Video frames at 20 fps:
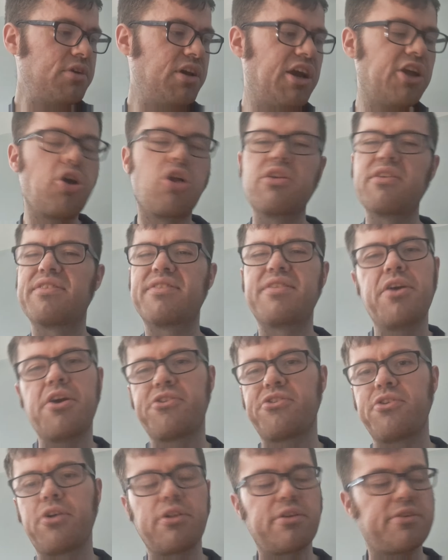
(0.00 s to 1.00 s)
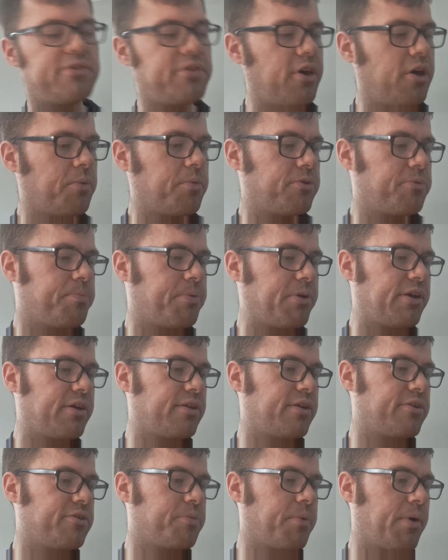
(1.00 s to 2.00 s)
And Ollie Turton was
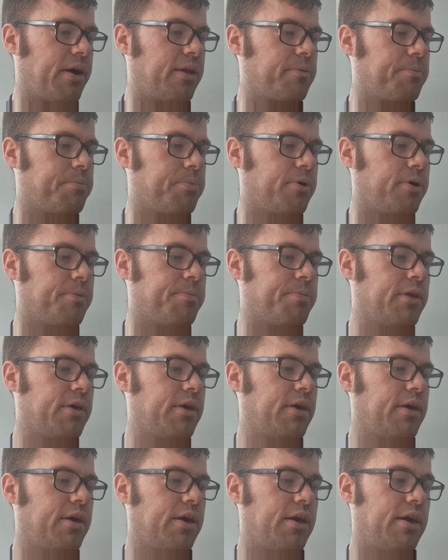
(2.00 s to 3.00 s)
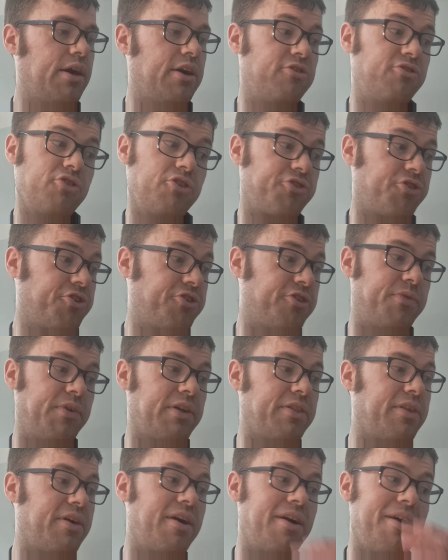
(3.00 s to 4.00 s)
brilliant as well. And Josh
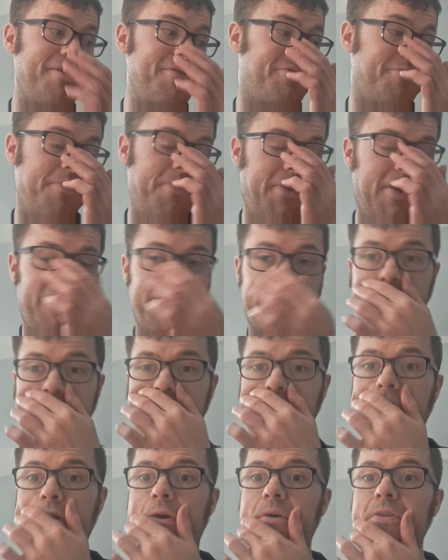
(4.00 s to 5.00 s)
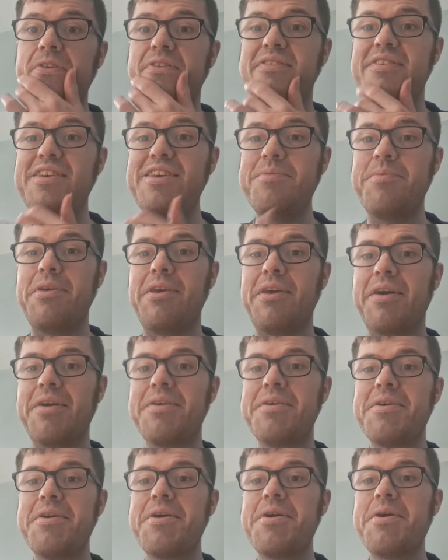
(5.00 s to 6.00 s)
Osterfield, to be fair, I've gone through all the team here.
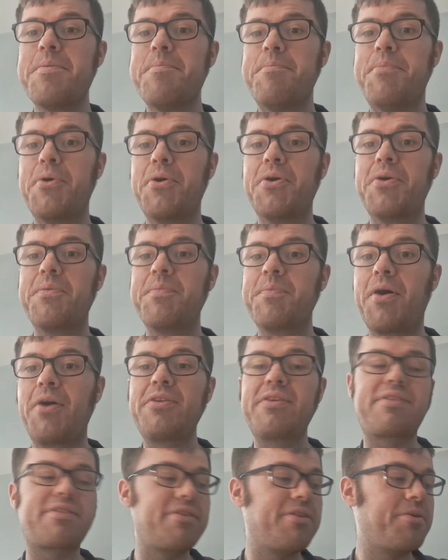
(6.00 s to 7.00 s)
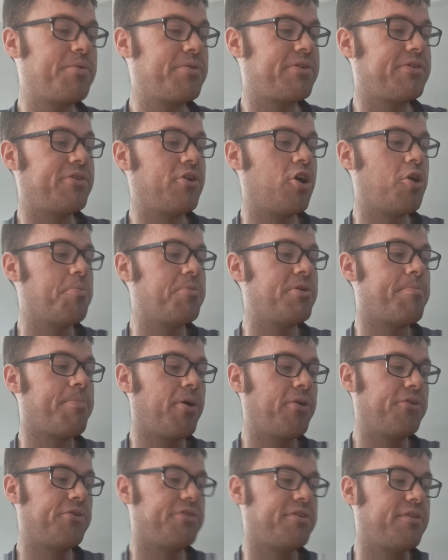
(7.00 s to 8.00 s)
But honestly, there was so many
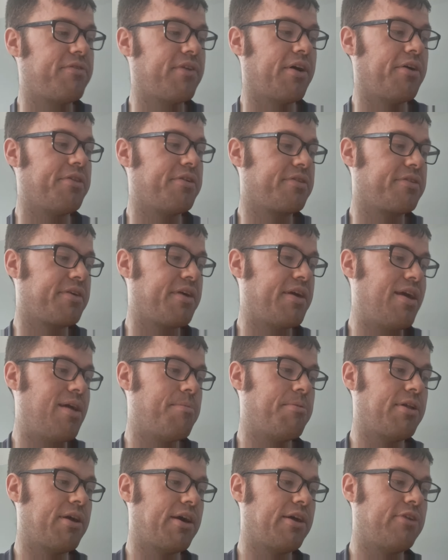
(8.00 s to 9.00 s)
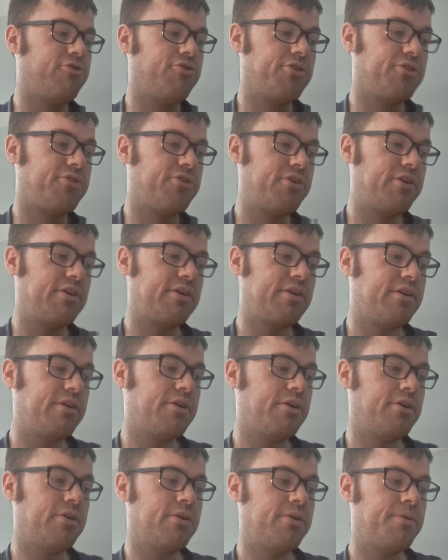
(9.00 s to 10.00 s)
positives out of this game, and I just think, you
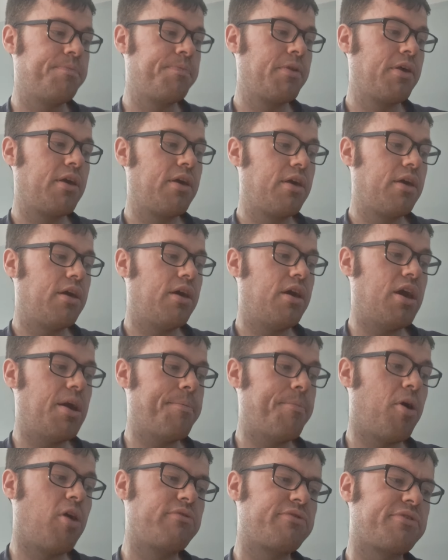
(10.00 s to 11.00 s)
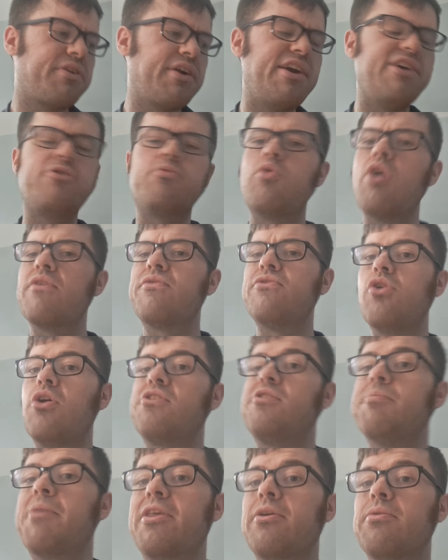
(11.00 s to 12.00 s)
know, obviously it is worth
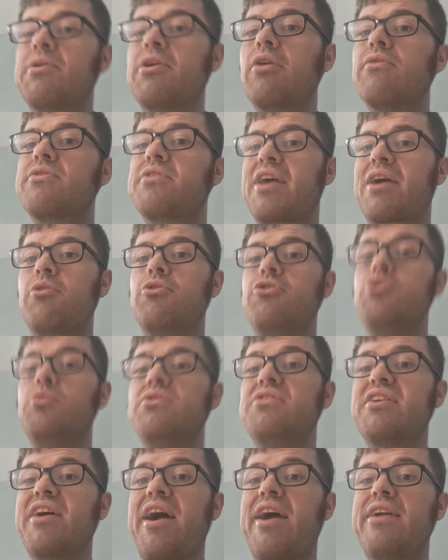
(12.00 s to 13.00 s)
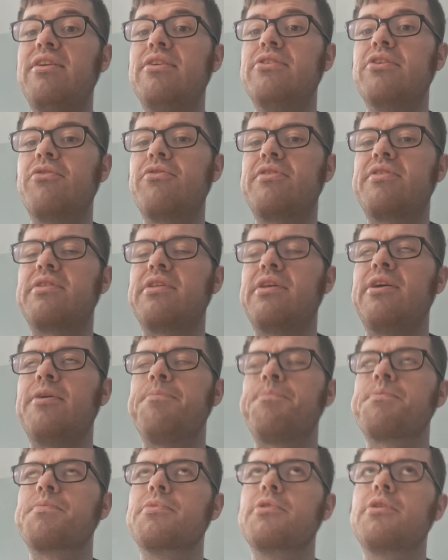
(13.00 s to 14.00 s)
noting, by the way, obviously our new signings,
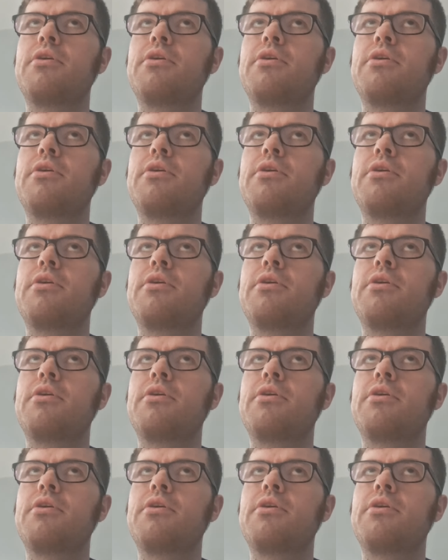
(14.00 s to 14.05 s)
obviously,